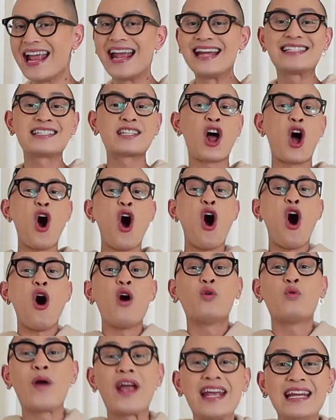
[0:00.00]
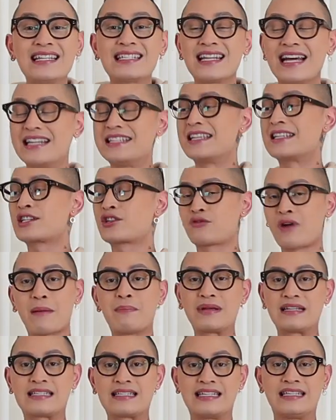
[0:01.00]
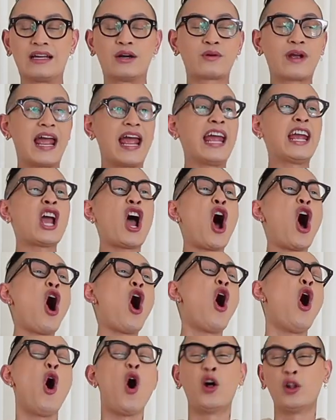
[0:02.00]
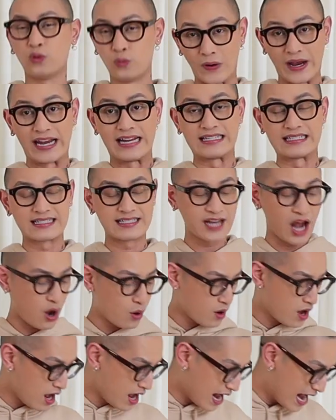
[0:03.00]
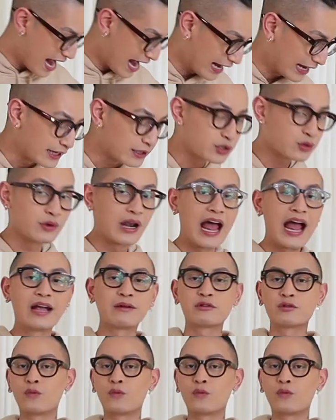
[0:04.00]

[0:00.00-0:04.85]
it's always a discrepancy, okay? Always. So Andrew and I